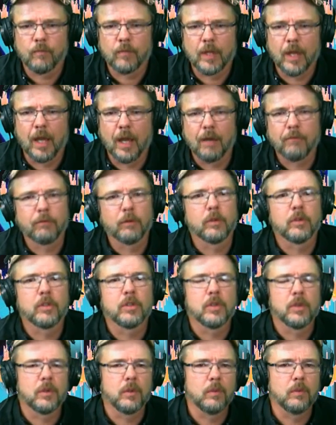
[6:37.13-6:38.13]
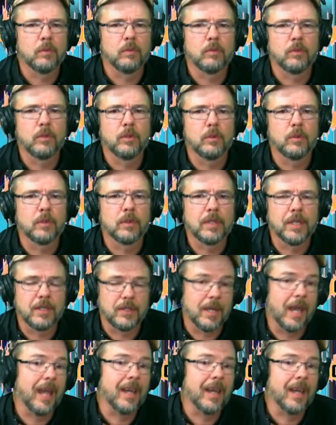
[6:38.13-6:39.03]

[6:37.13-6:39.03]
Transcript: offered to do a teaching.